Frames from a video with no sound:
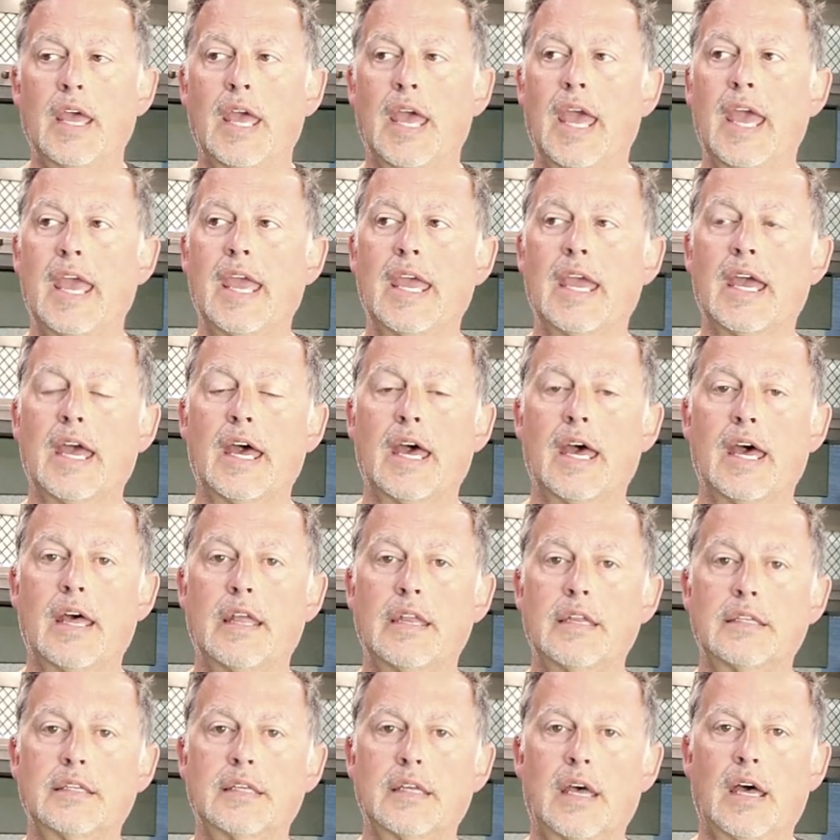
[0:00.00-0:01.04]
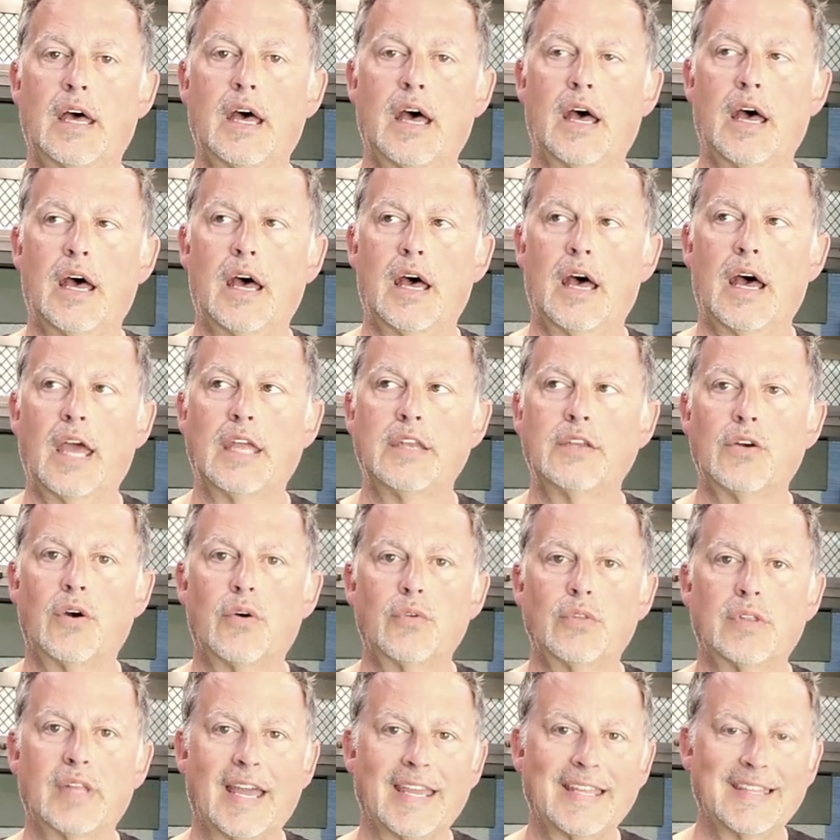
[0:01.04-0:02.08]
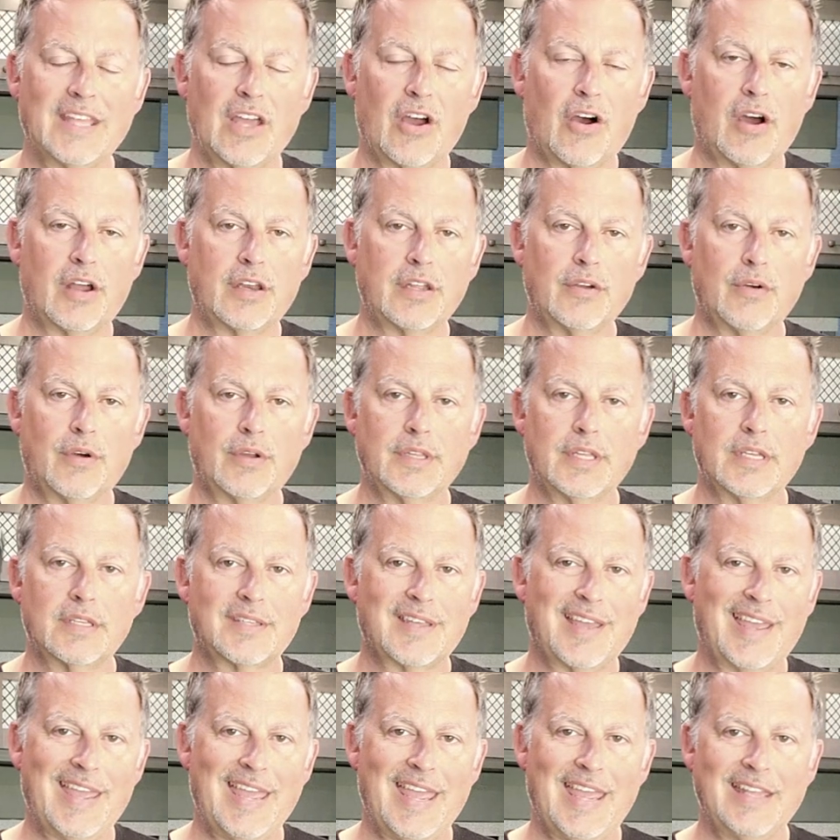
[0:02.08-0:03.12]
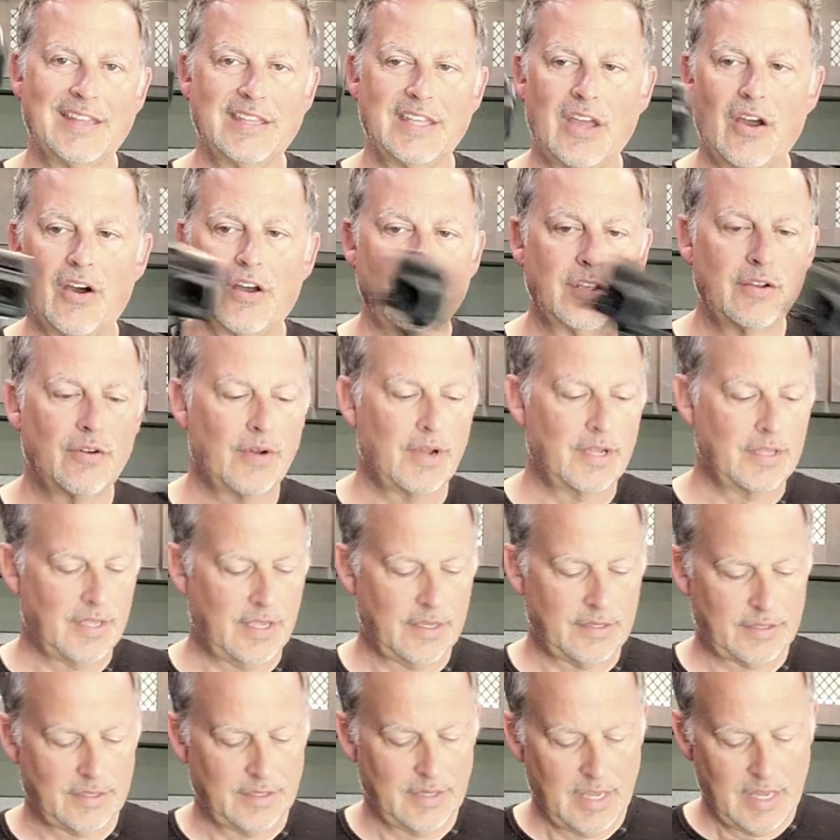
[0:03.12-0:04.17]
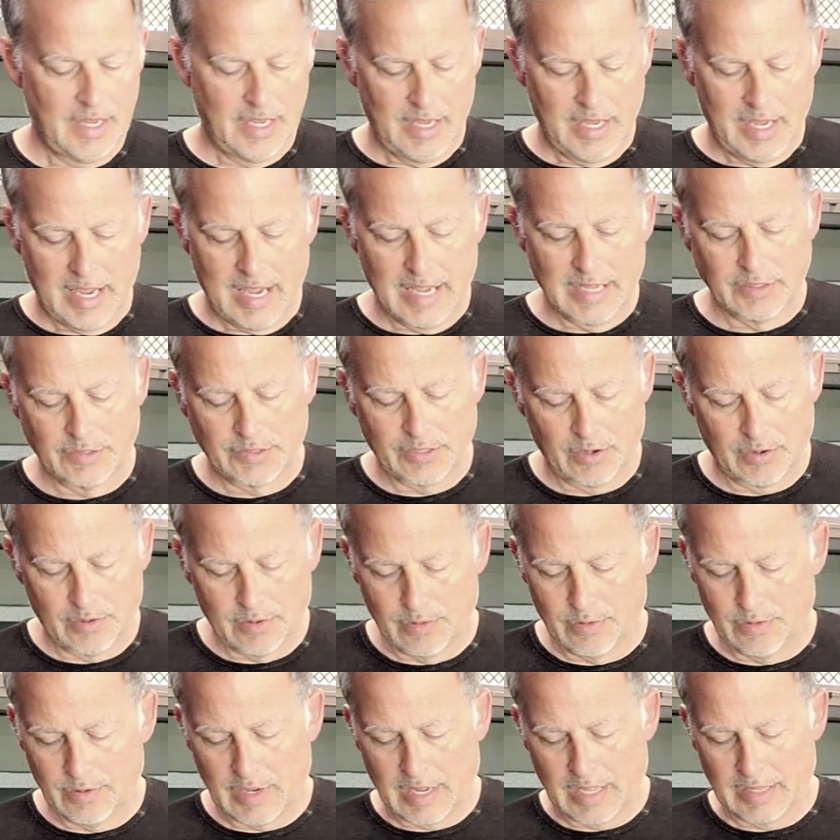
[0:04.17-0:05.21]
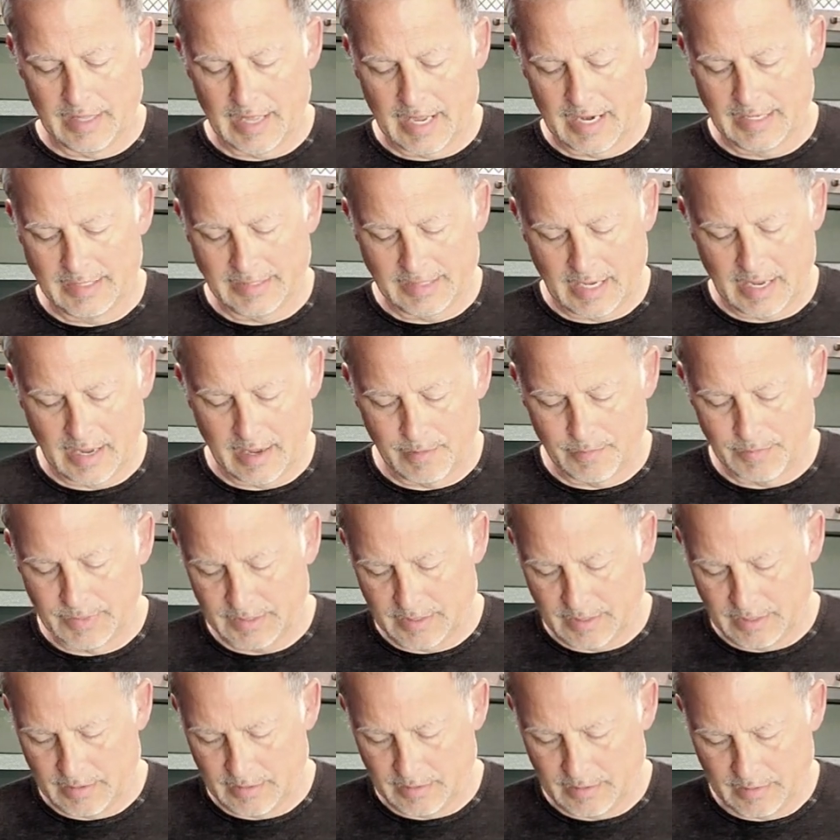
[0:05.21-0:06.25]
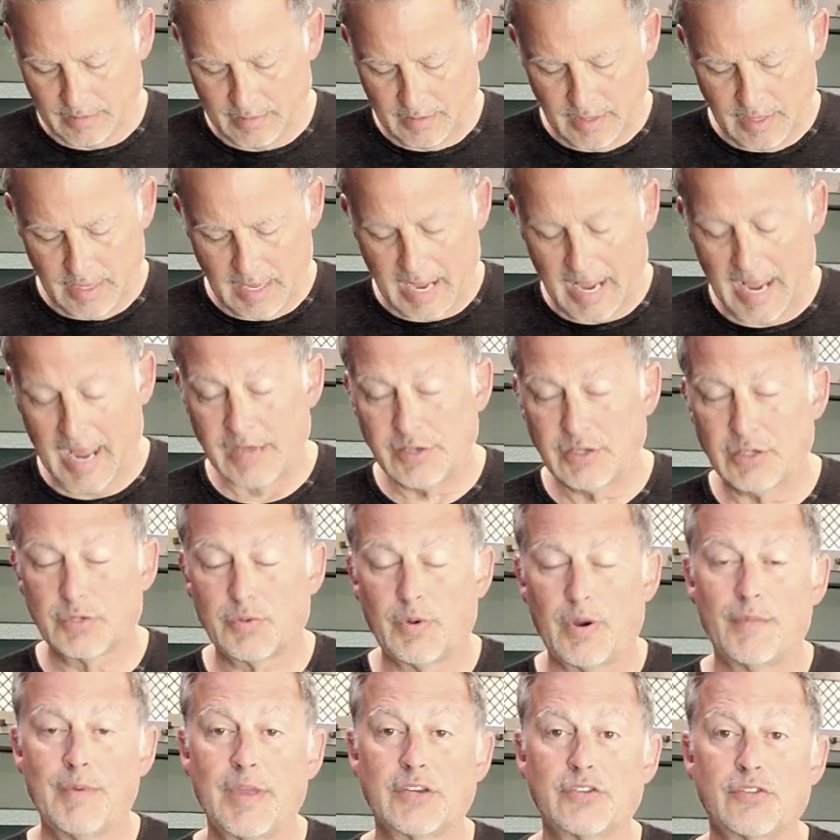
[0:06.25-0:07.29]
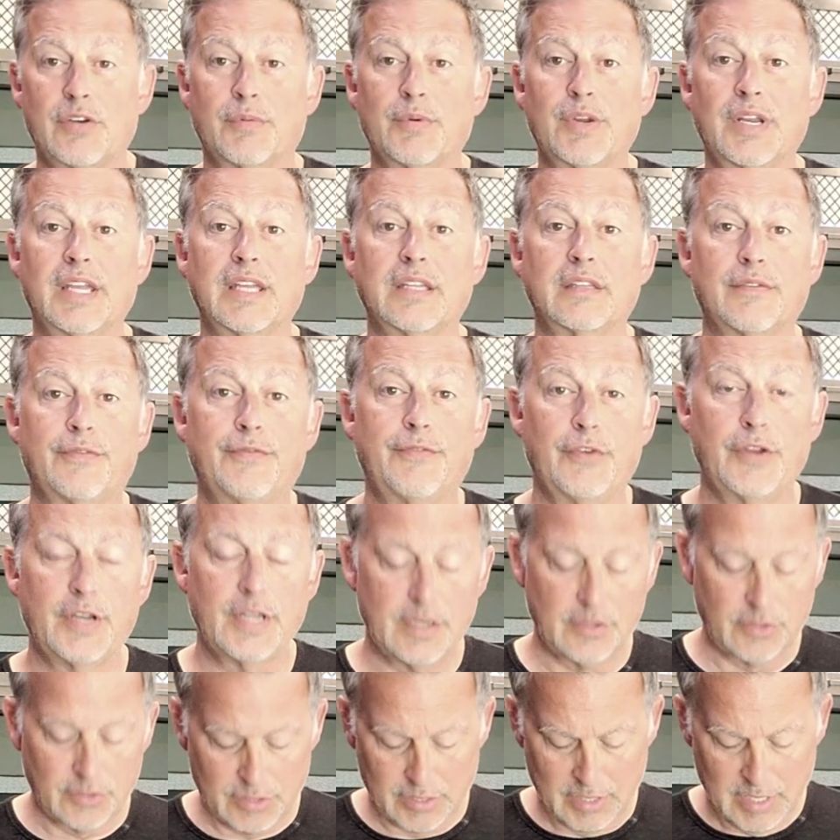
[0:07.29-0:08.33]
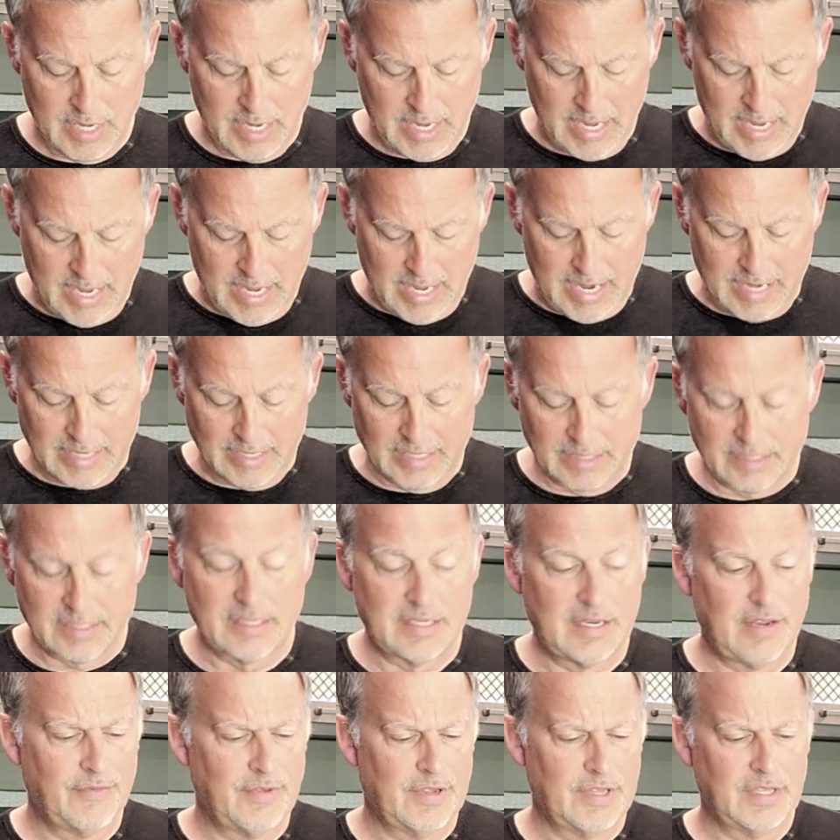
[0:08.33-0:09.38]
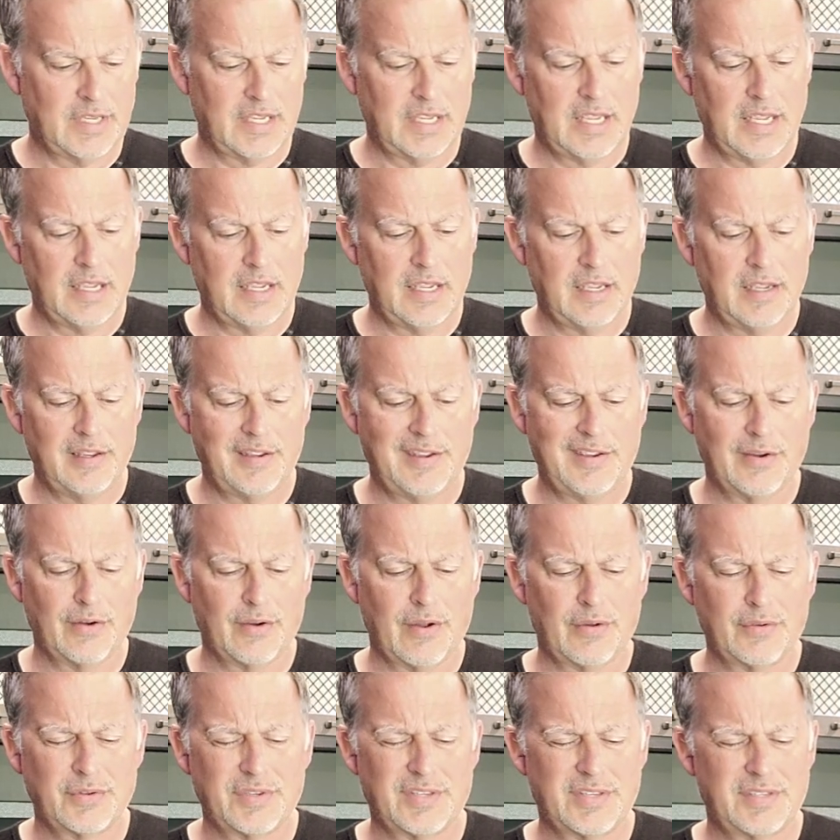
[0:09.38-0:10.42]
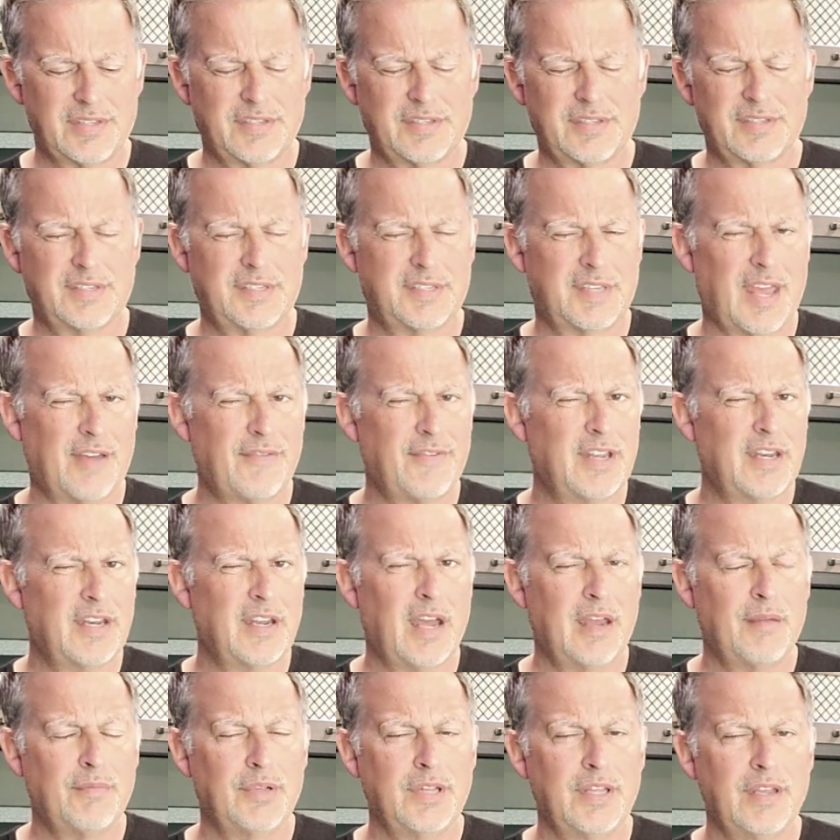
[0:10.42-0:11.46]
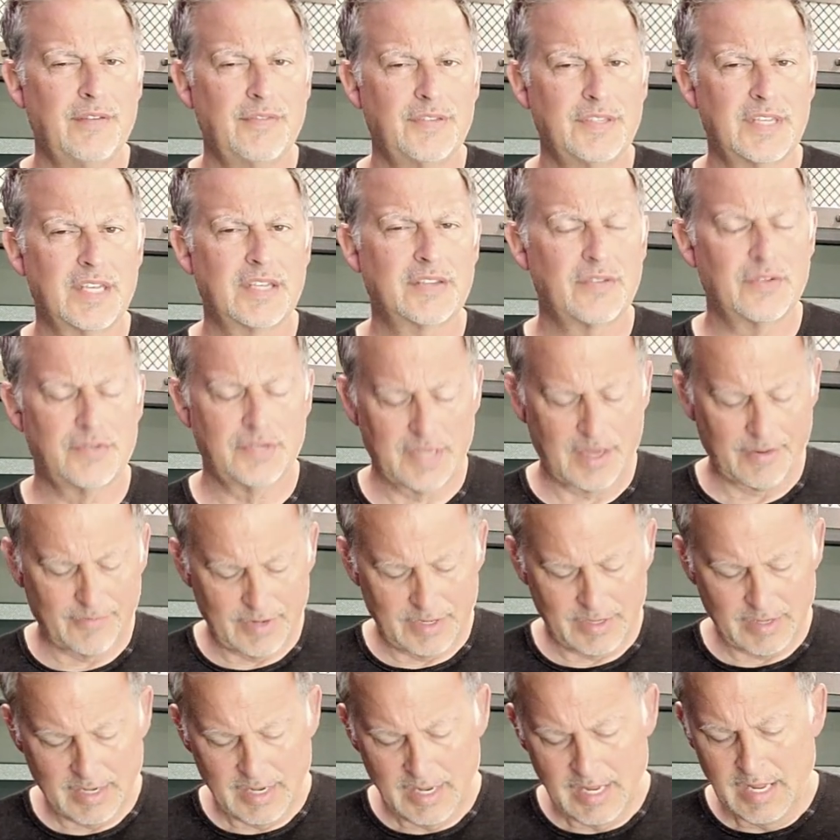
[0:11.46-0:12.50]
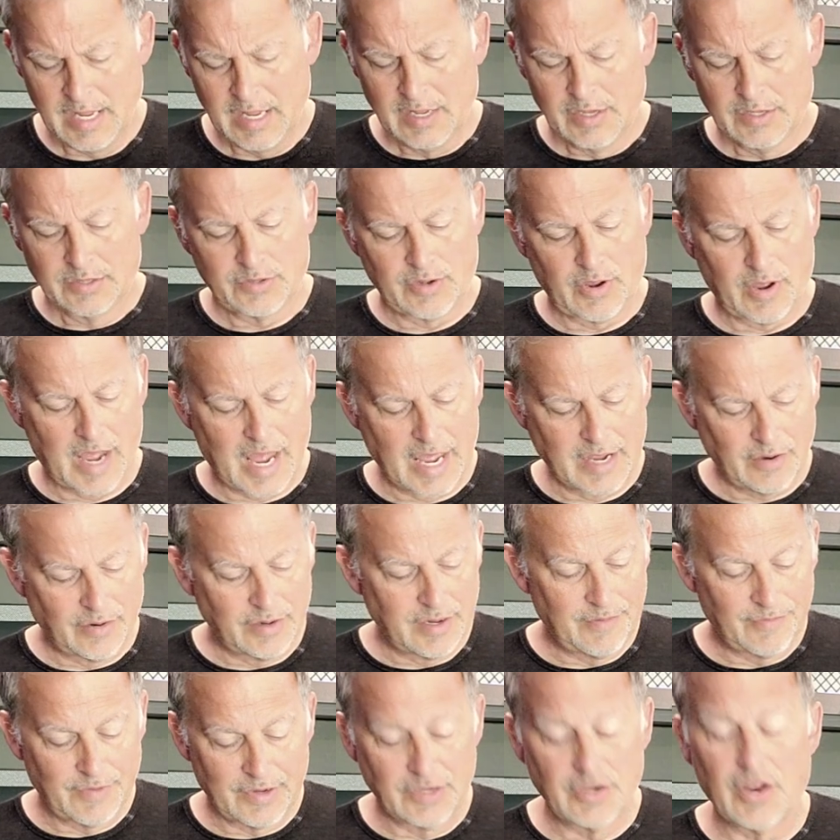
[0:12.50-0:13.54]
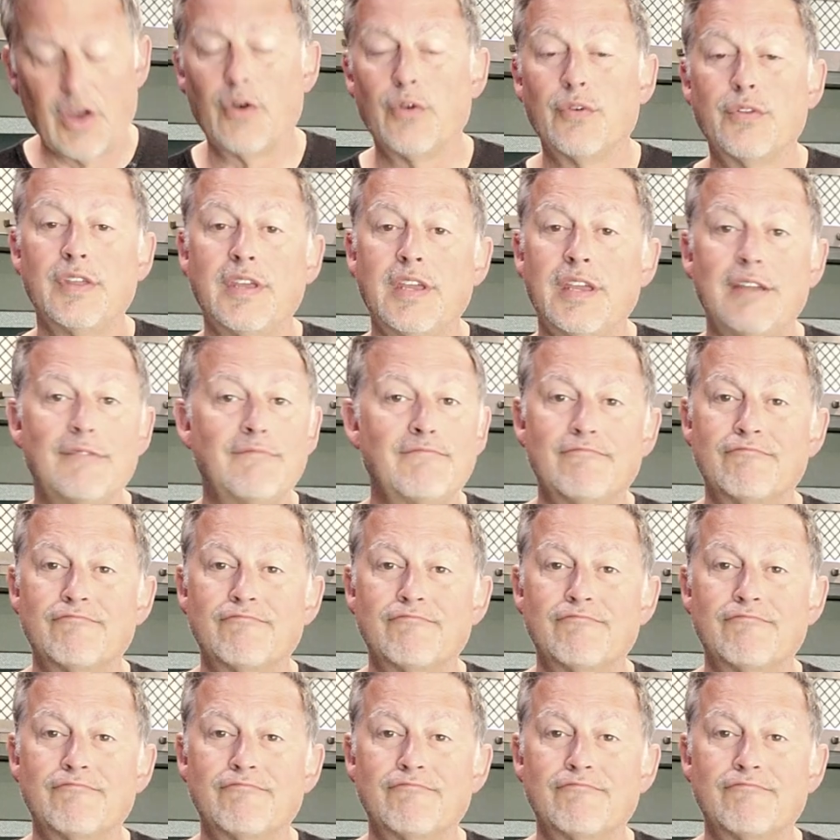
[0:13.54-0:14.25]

and I don't like the audio on this. I hate the audio on this. And so a lot of times I just want to make sure I'm going to get the footage. And this is even the Hero 7, I believe, 6 or 7. So I don't even know the,